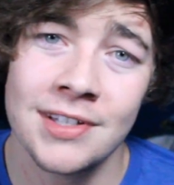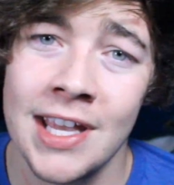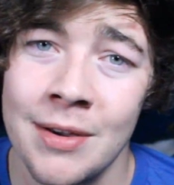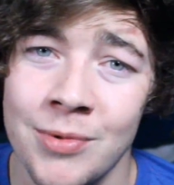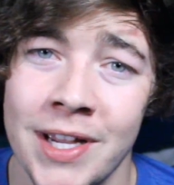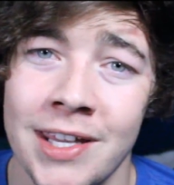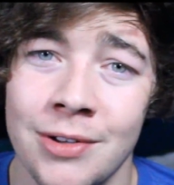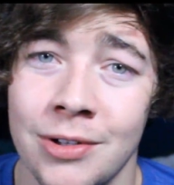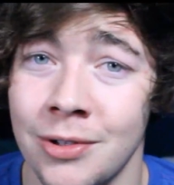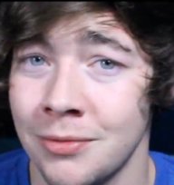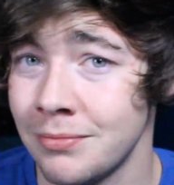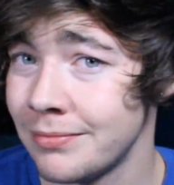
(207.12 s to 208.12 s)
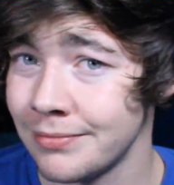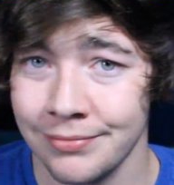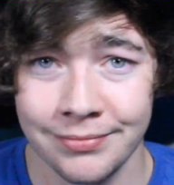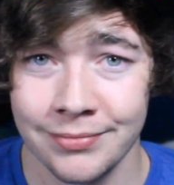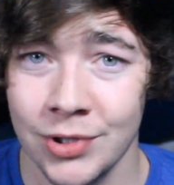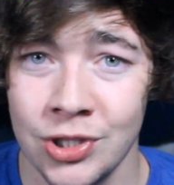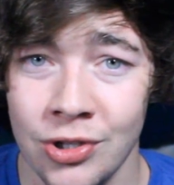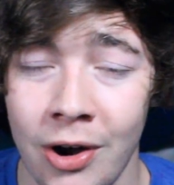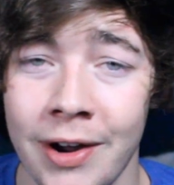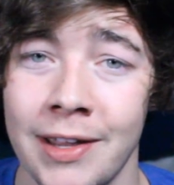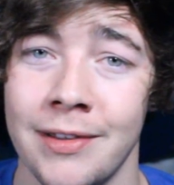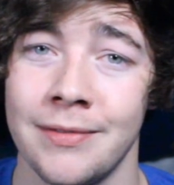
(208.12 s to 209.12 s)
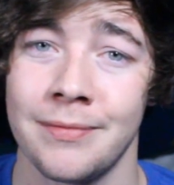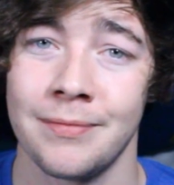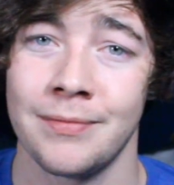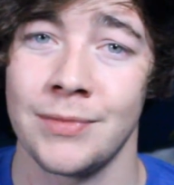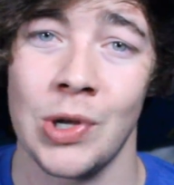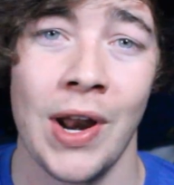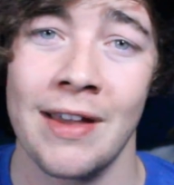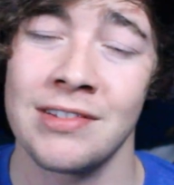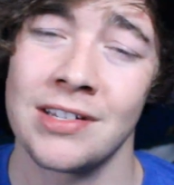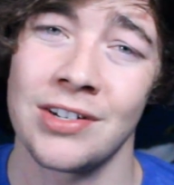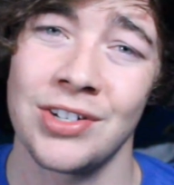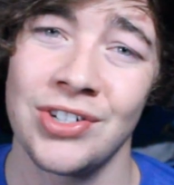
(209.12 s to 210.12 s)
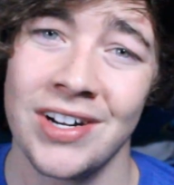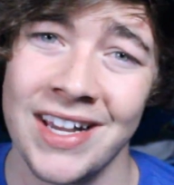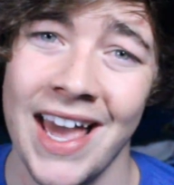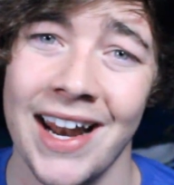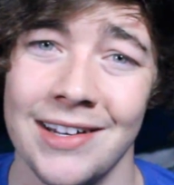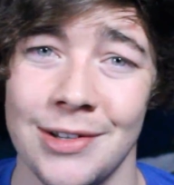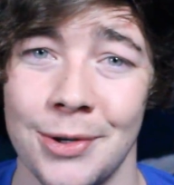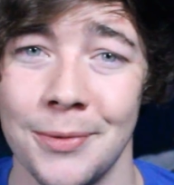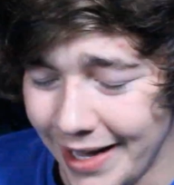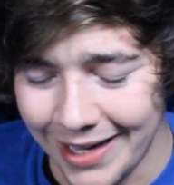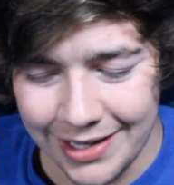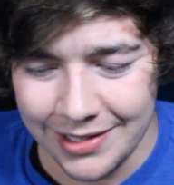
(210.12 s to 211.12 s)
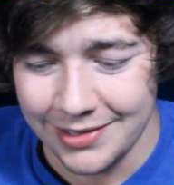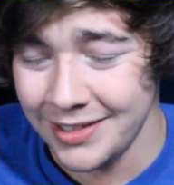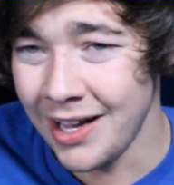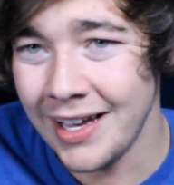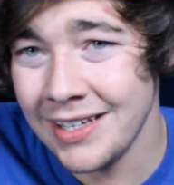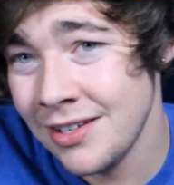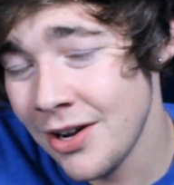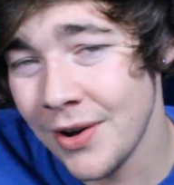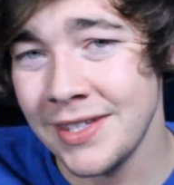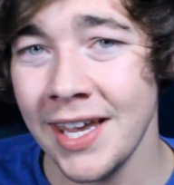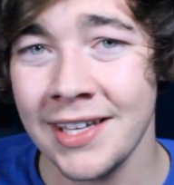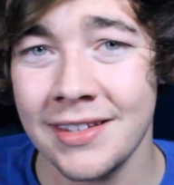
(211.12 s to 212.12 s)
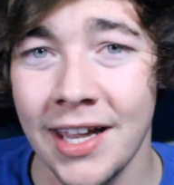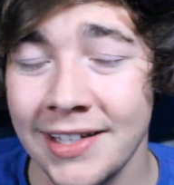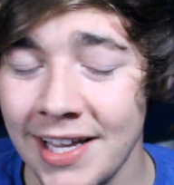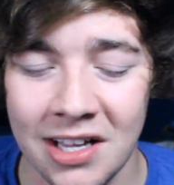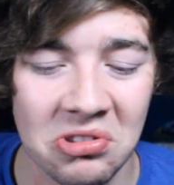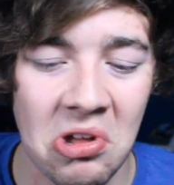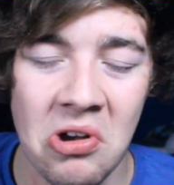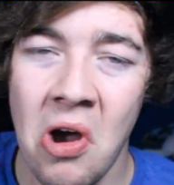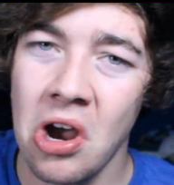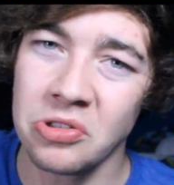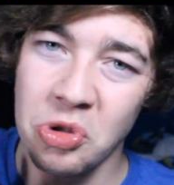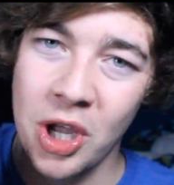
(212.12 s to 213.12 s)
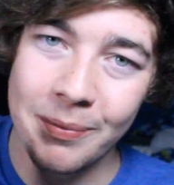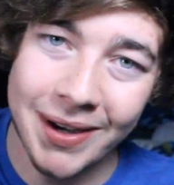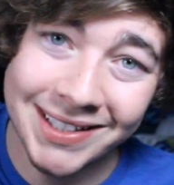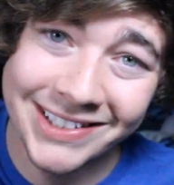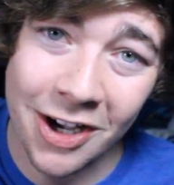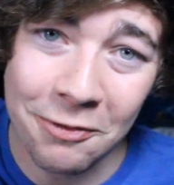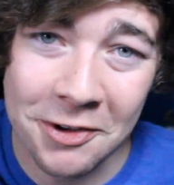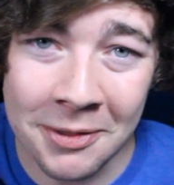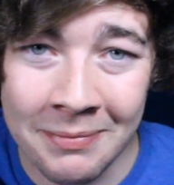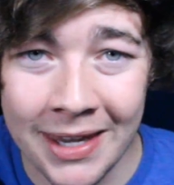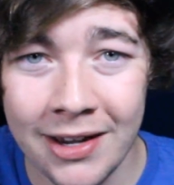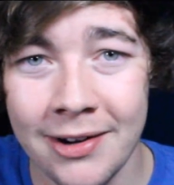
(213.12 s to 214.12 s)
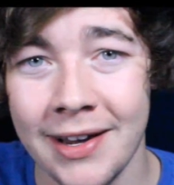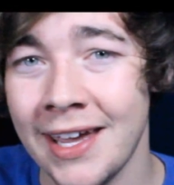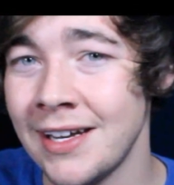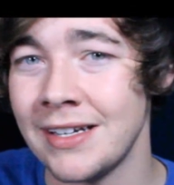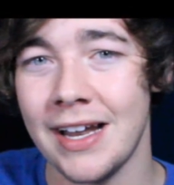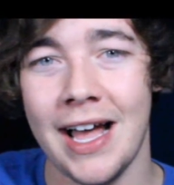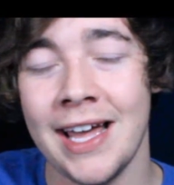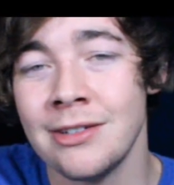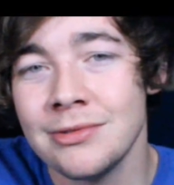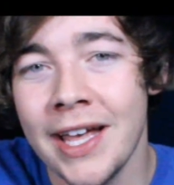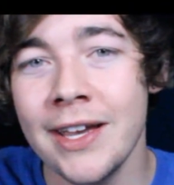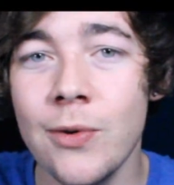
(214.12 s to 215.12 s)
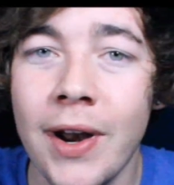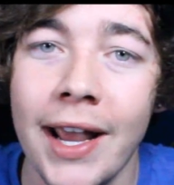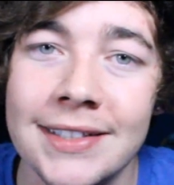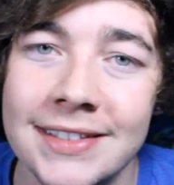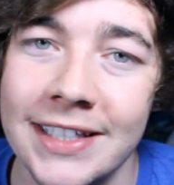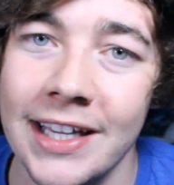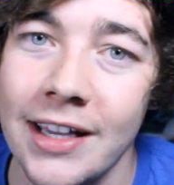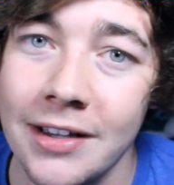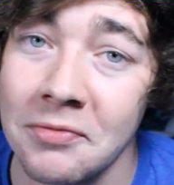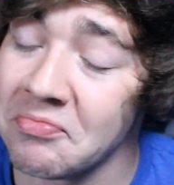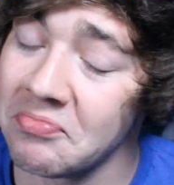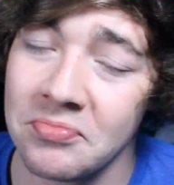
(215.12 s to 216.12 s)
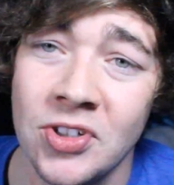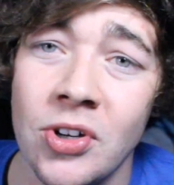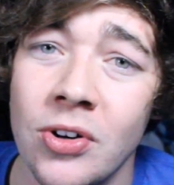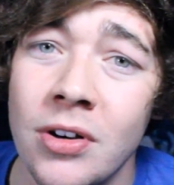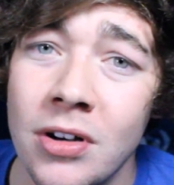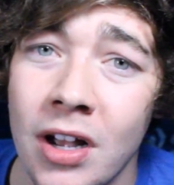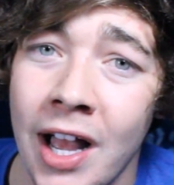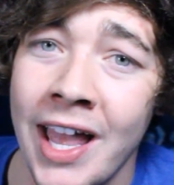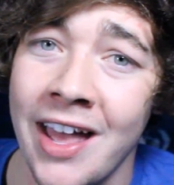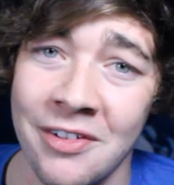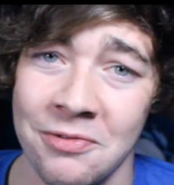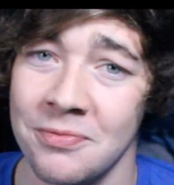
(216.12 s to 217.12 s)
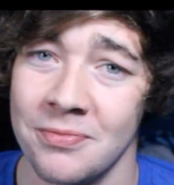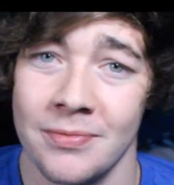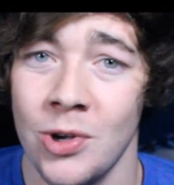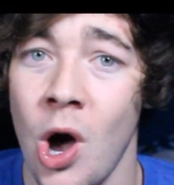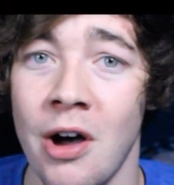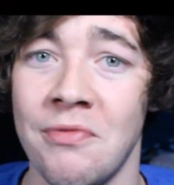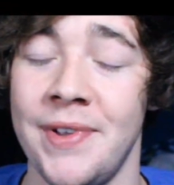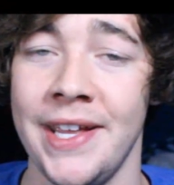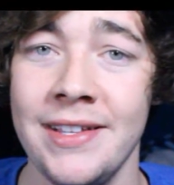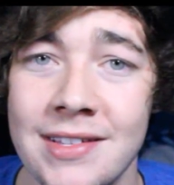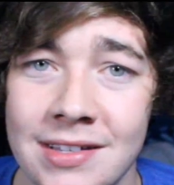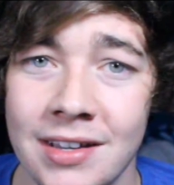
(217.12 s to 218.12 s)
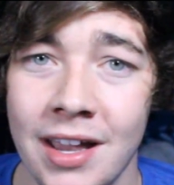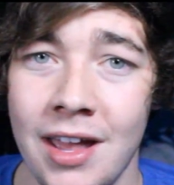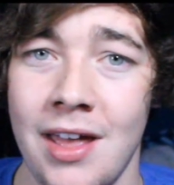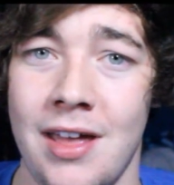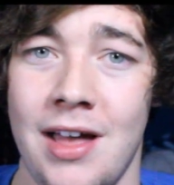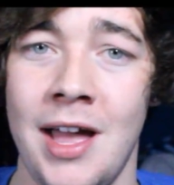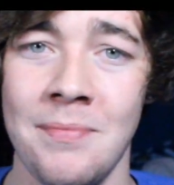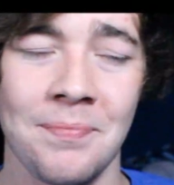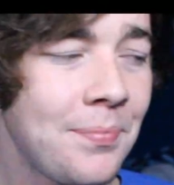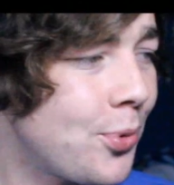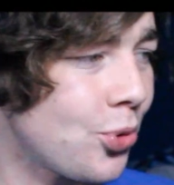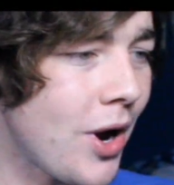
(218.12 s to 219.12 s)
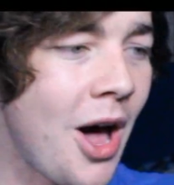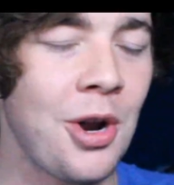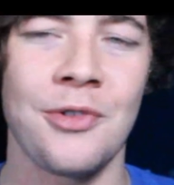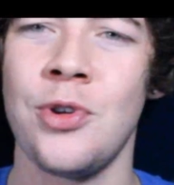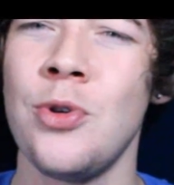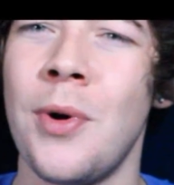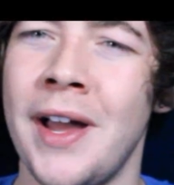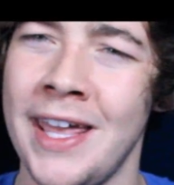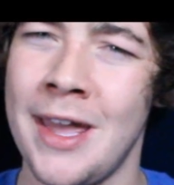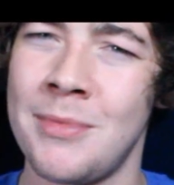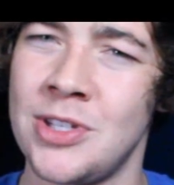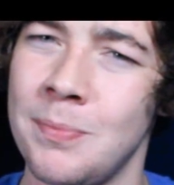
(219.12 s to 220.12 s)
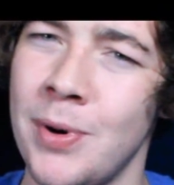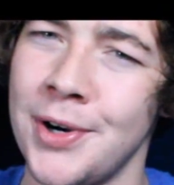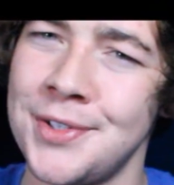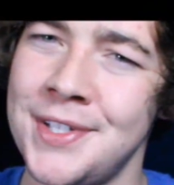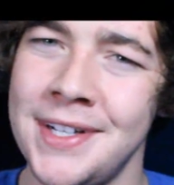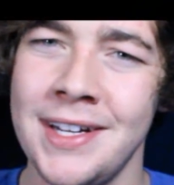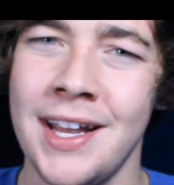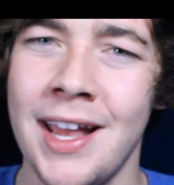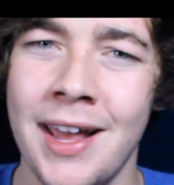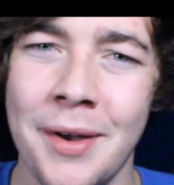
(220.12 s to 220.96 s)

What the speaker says: it the same way you do. Sorry. Don't have such a shitty attitude. You know, I take a long hard look at myself in the mirror and I don't like what I see. Sure, I have confidence. I'm proud of who I am as a person,